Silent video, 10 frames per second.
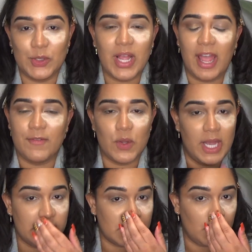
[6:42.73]
If you
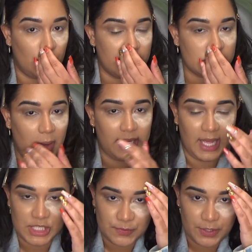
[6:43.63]
guys noticed my
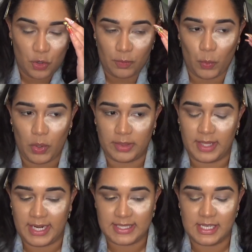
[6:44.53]
last video of the one that
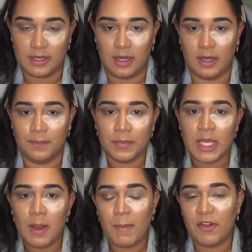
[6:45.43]
I did,
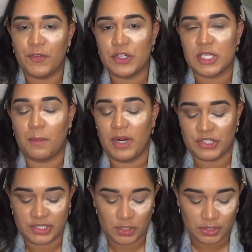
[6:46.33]
my first
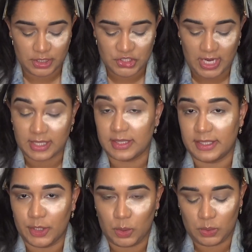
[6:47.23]
impression on the Jaclyn
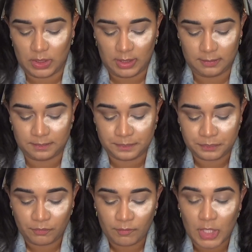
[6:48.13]
Hill
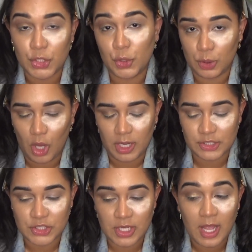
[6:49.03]
new
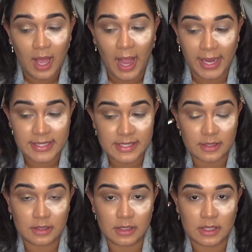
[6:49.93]
launch, I did
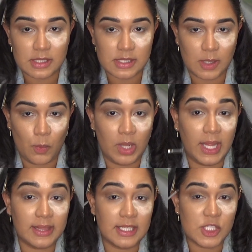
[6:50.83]
a look somewhat
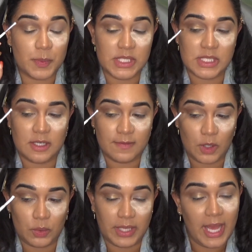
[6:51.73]
like this, but instead of
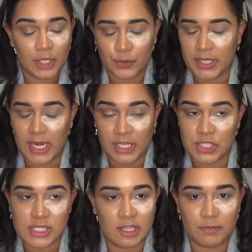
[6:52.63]
gold, it had green. I
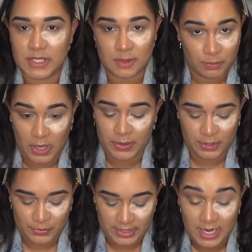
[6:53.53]
just love me some brown and
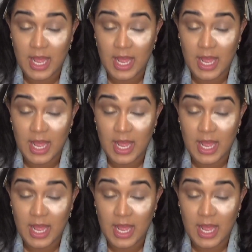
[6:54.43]
green.